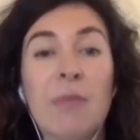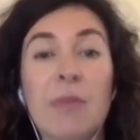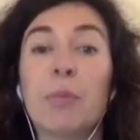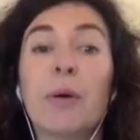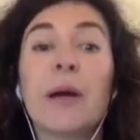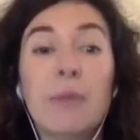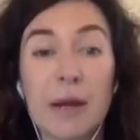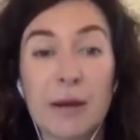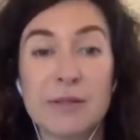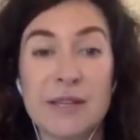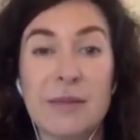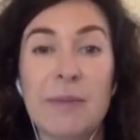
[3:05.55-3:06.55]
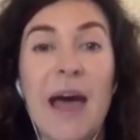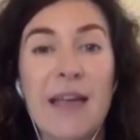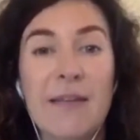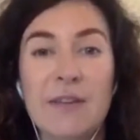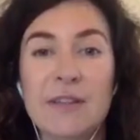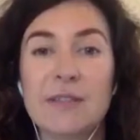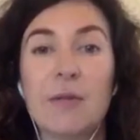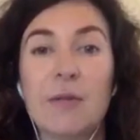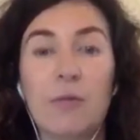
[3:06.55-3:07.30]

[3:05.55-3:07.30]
the prerequisite behaviours